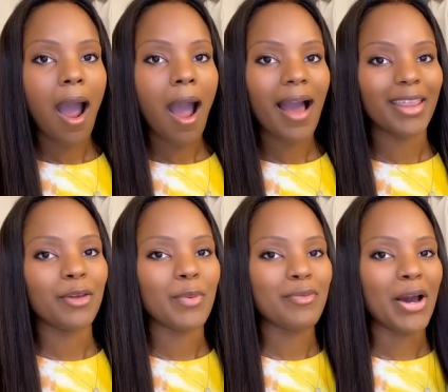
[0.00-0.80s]
I
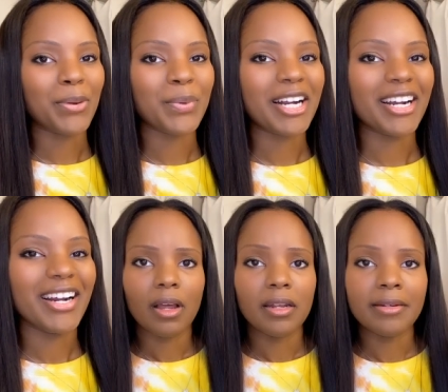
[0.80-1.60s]
think we found a winner.
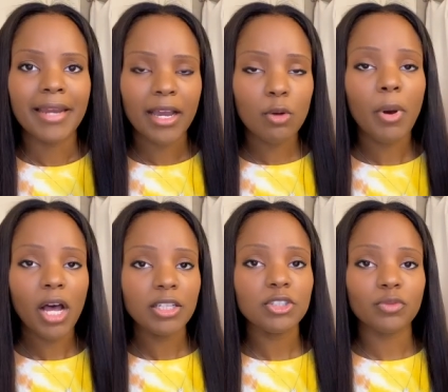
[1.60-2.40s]
Nail
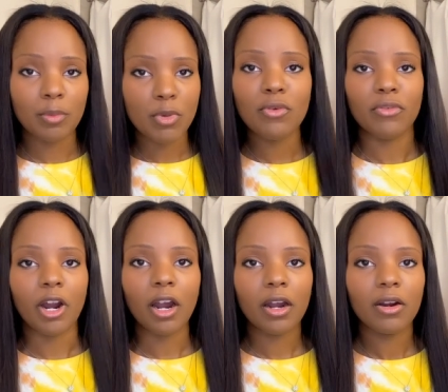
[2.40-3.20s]
polish
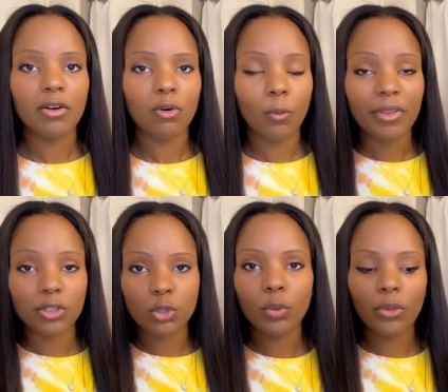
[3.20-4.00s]
remover with
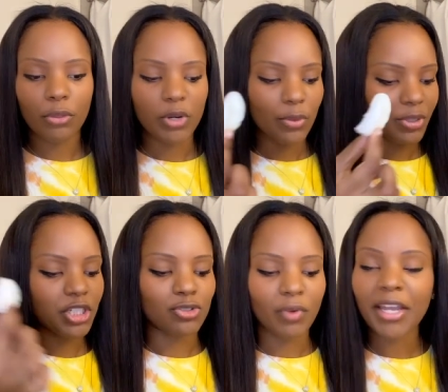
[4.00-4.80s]
tool 3, which
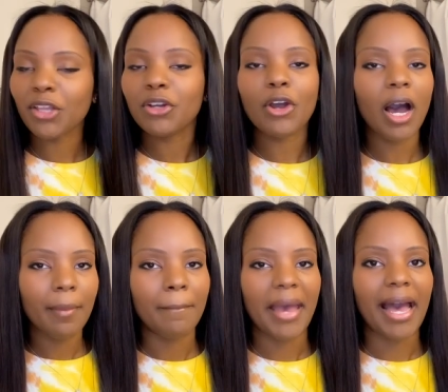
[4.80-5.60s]
is regular
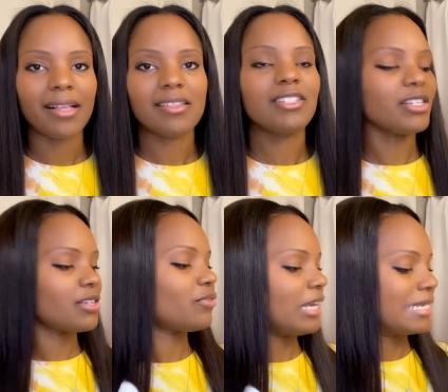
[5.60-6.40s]
cotton pads, does
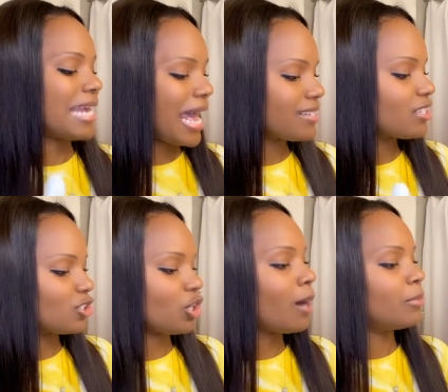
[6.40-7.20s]
a fantastic
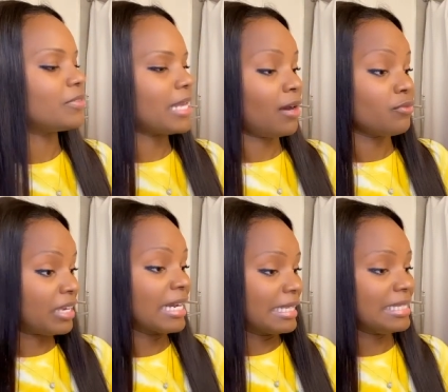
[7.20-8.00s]
job of
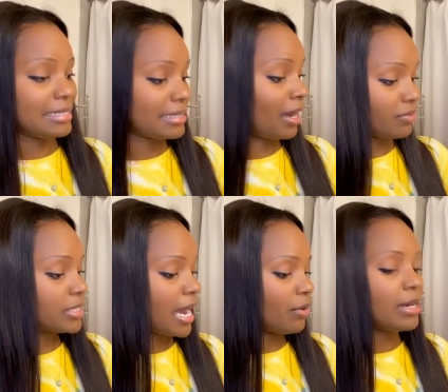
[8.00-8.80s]
getting these scuffs
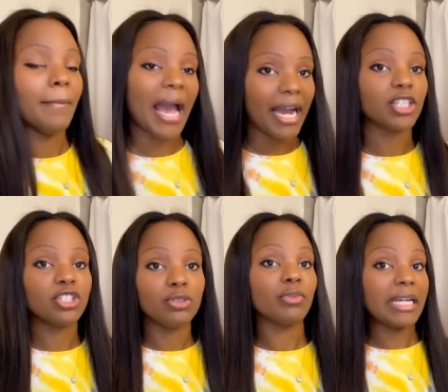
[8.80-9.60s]
out, and I'm
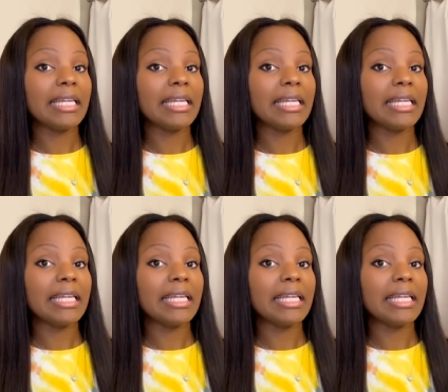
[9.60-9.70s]
actually really